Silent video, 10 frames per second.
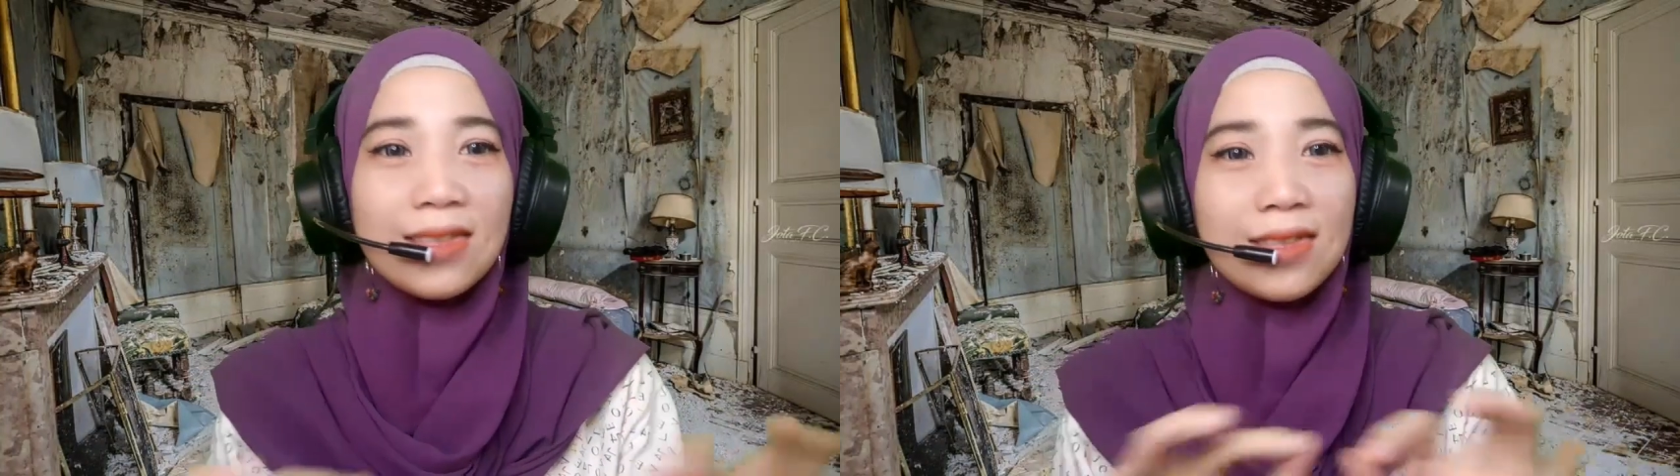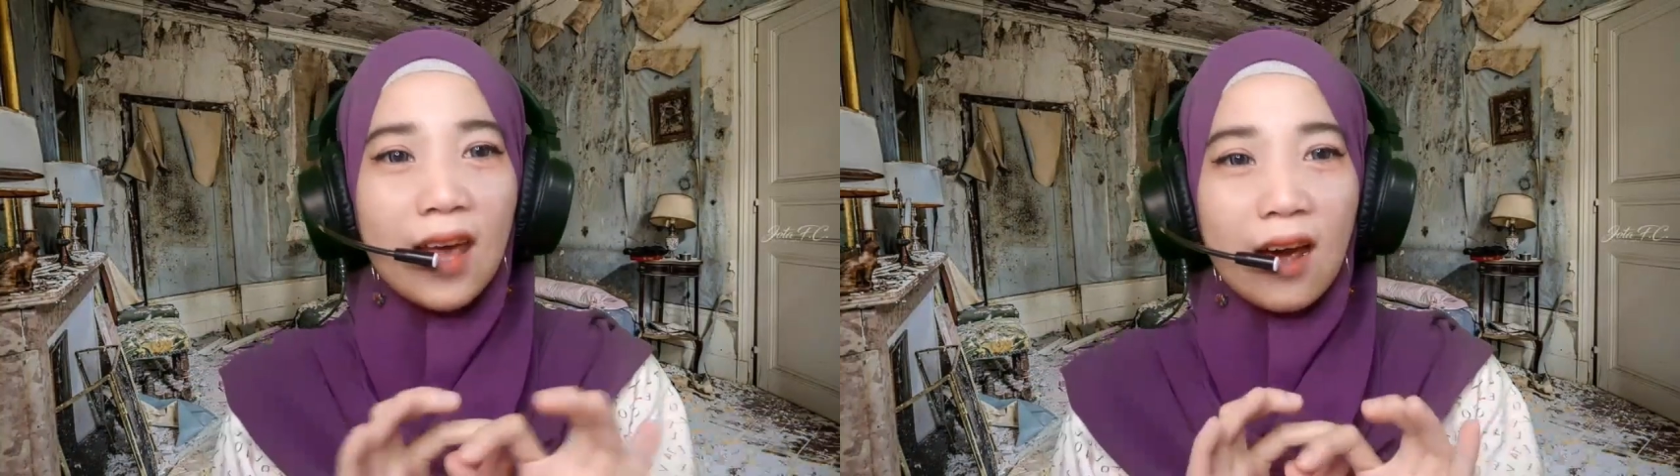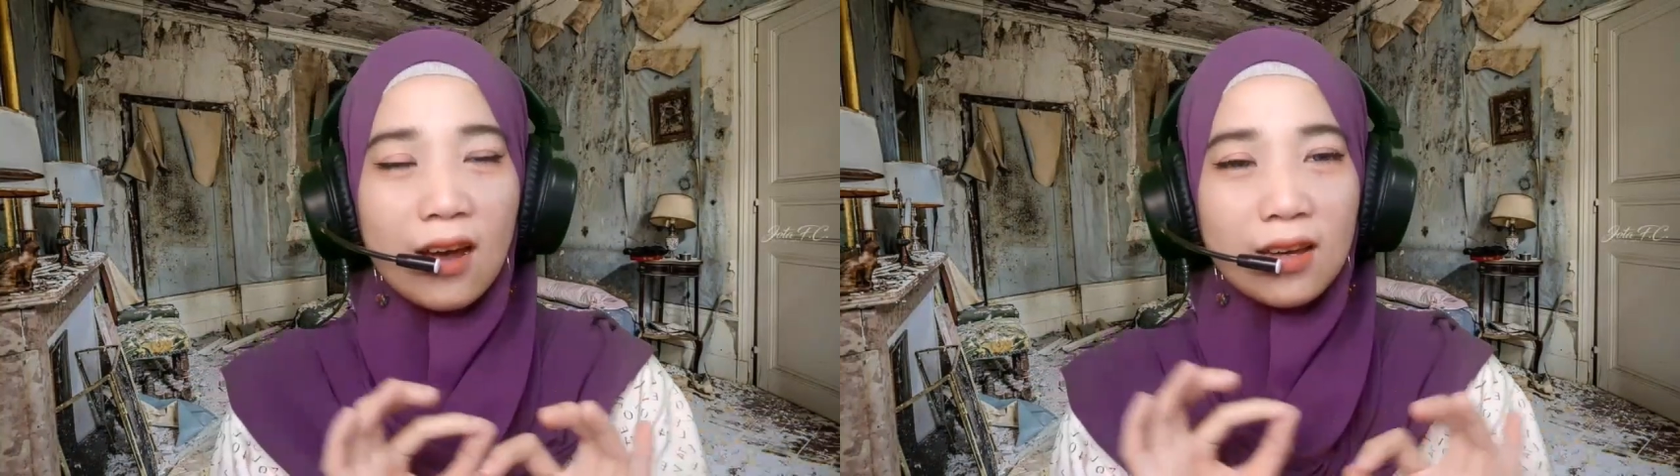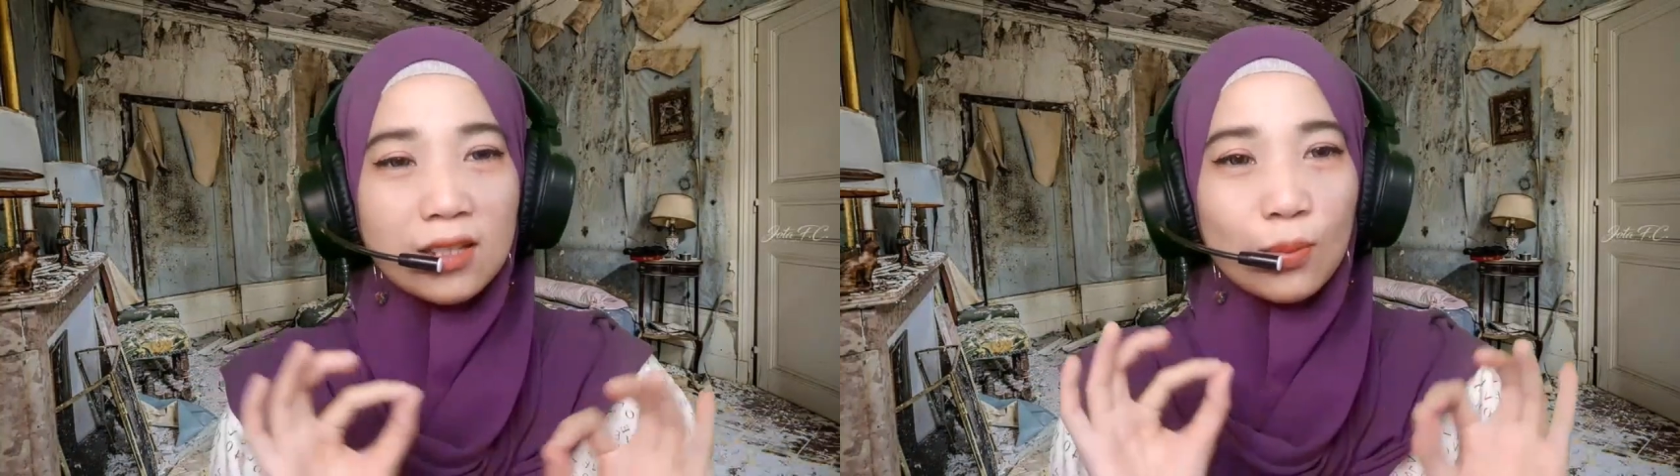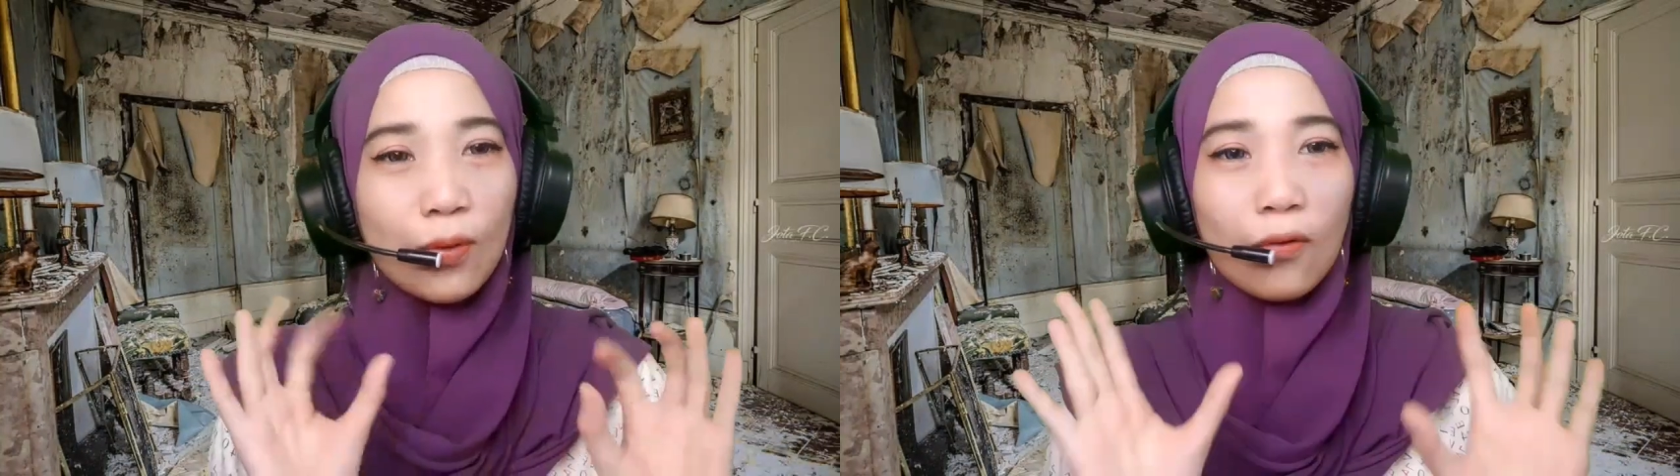
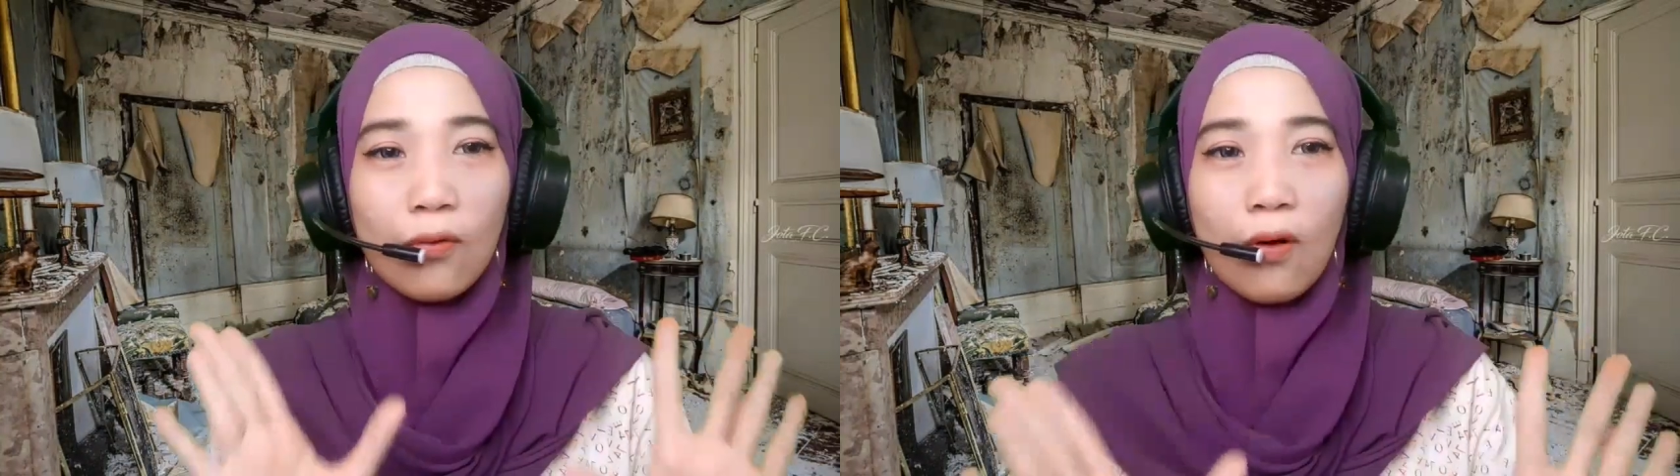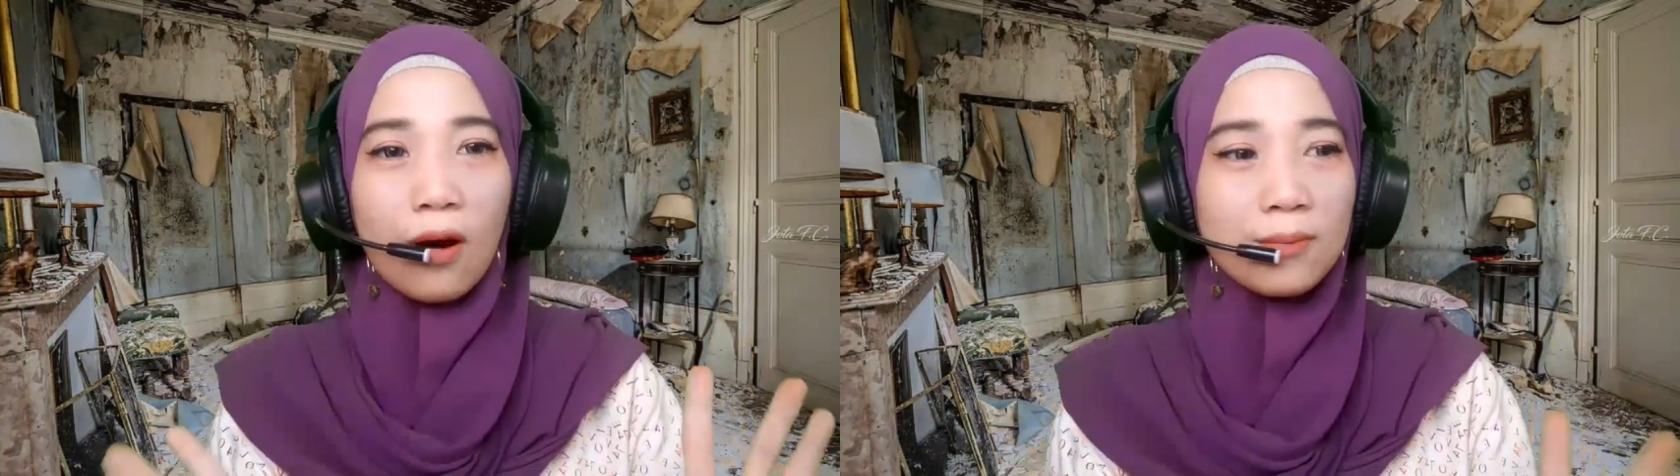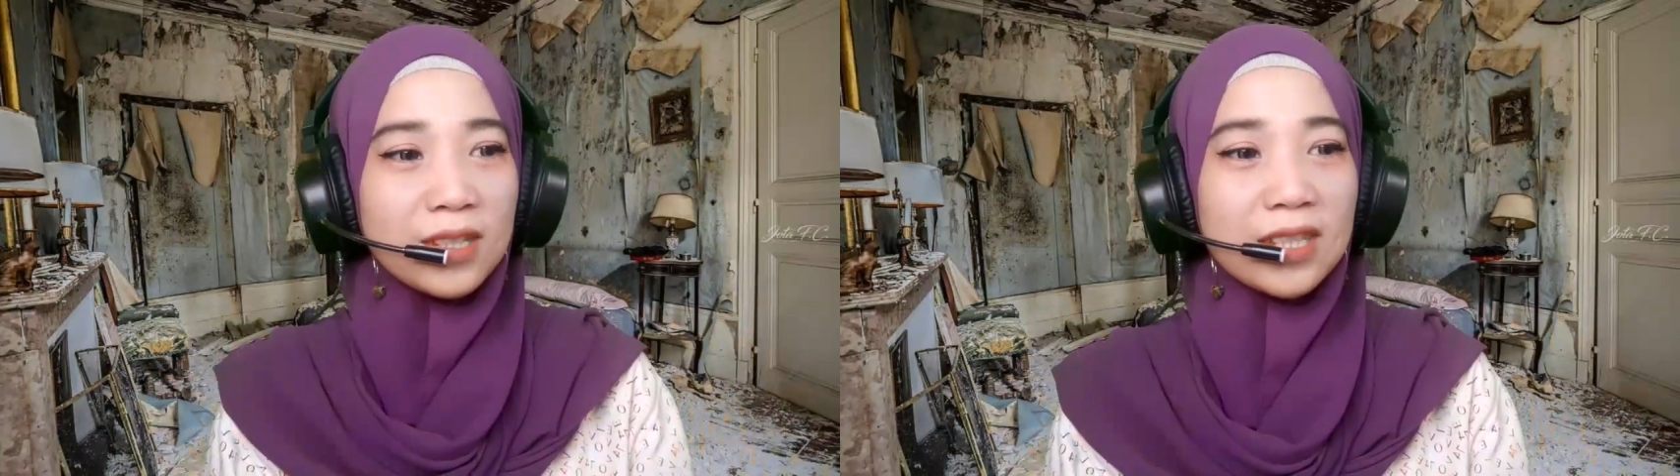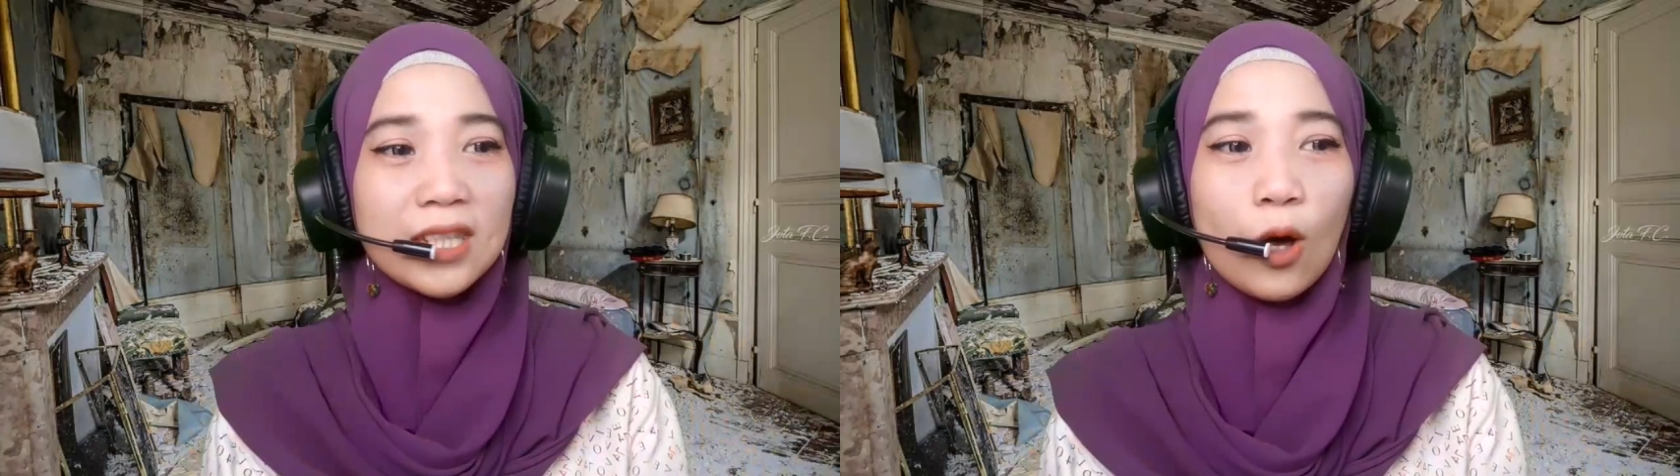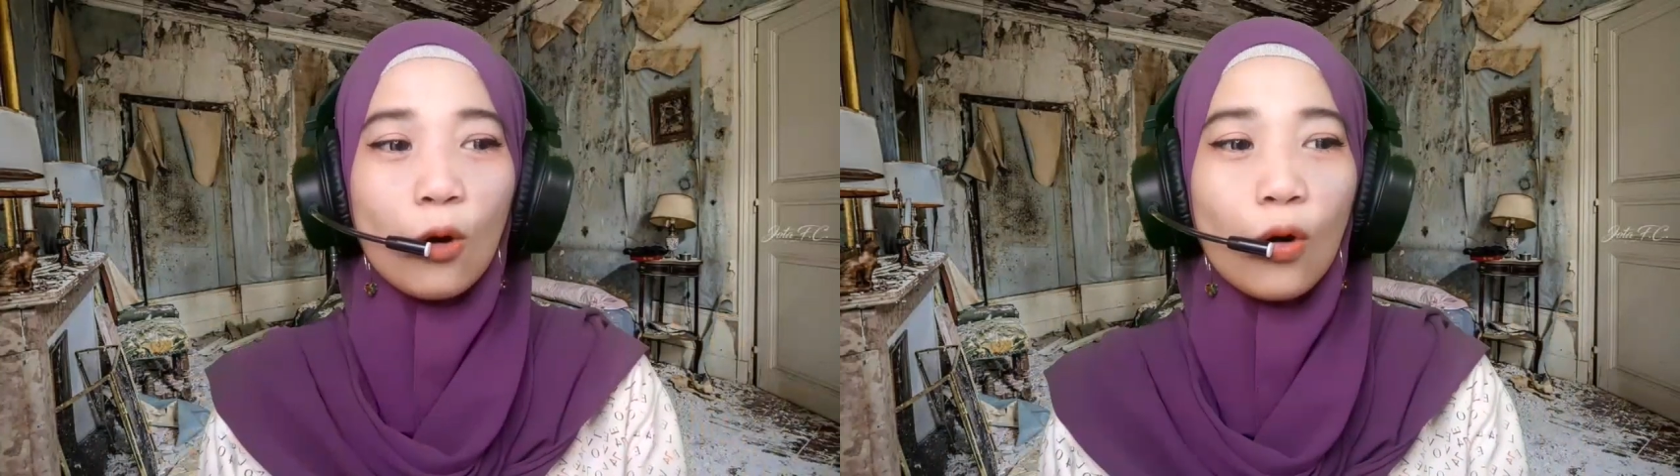nice performance.
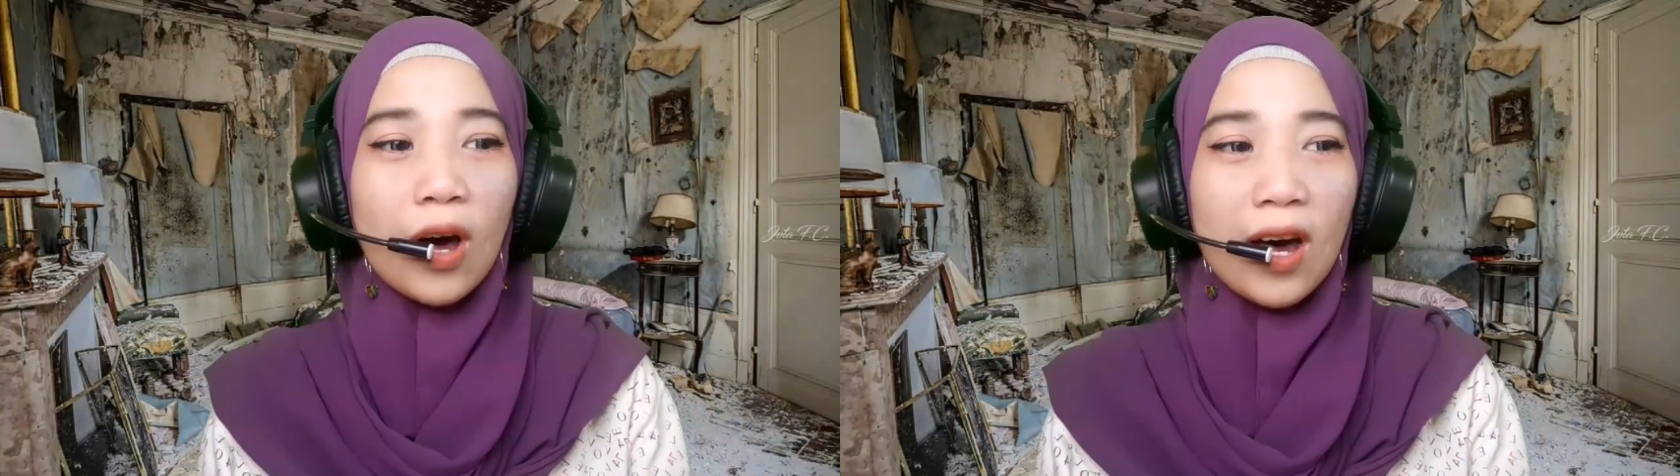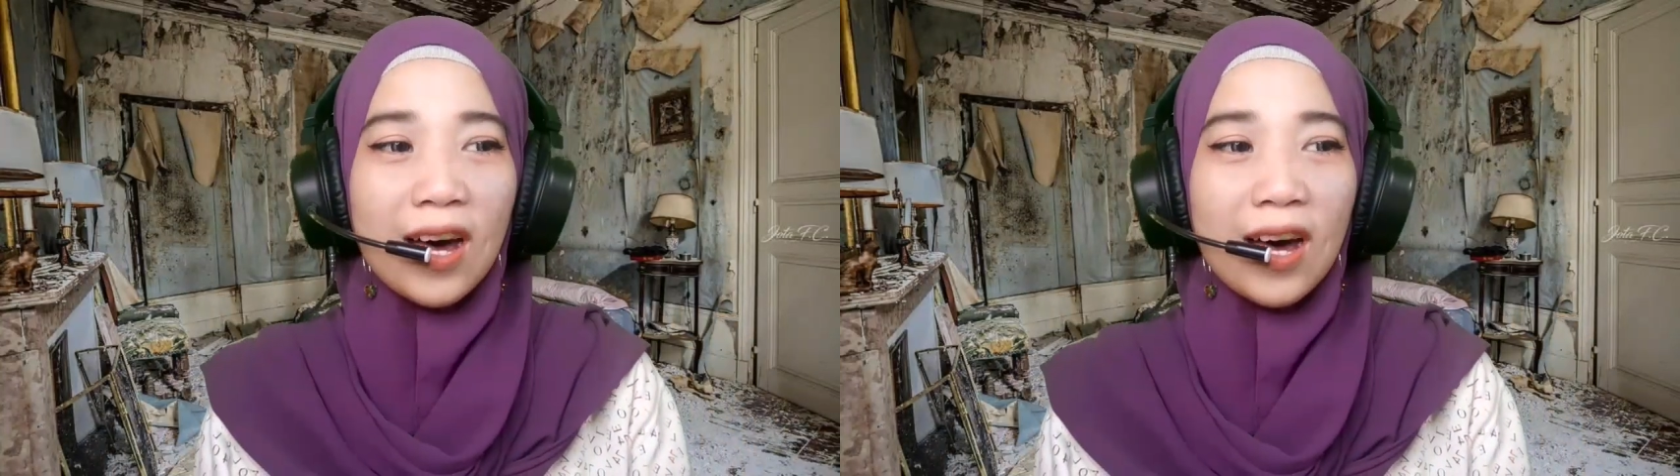So